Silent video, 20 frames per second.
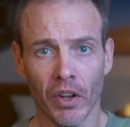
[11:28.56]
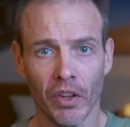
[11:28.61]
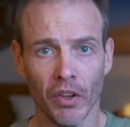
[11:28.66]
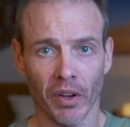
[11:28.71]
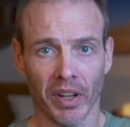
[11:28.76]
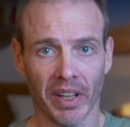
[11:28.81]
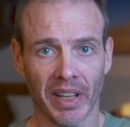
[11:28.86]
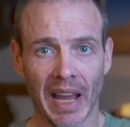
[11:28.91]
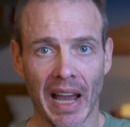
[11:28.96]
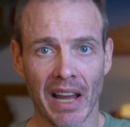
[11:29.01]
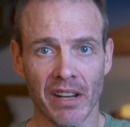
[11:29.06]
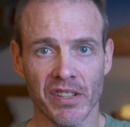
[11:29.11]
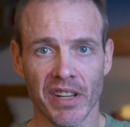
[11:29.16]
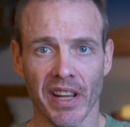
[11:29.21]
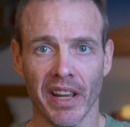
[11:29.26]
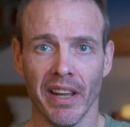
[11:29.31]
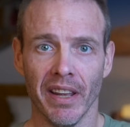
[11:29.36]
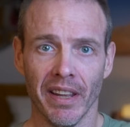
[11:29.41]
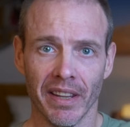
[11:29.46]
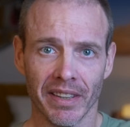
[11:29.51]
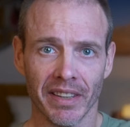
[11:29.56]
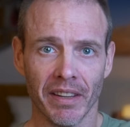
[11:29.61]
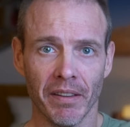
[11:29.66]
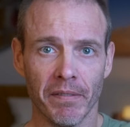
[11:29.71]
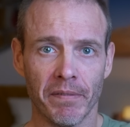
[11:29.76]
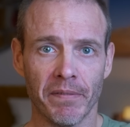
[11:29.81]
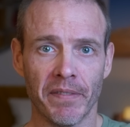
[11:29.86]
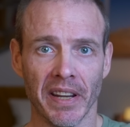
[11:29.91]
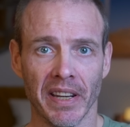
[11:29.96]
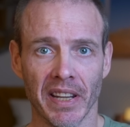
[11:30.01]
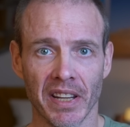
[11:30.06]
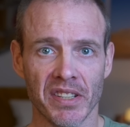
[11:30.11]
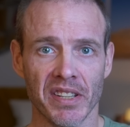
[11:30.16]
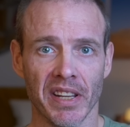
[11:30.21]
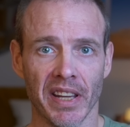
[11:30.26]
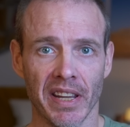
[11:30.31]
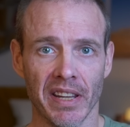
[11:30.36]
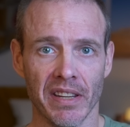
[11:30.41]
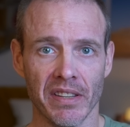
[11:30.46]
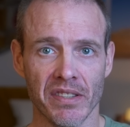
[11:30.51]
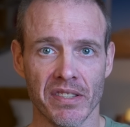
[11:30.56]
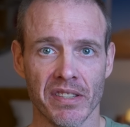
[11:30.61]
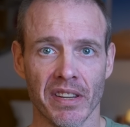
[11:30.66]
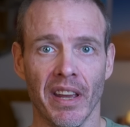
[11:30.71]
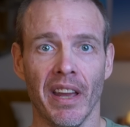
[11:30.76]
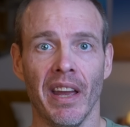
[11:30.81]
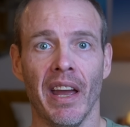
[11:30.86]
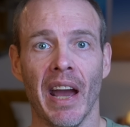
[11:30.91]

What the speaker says: not a gadget, then Fenix it is.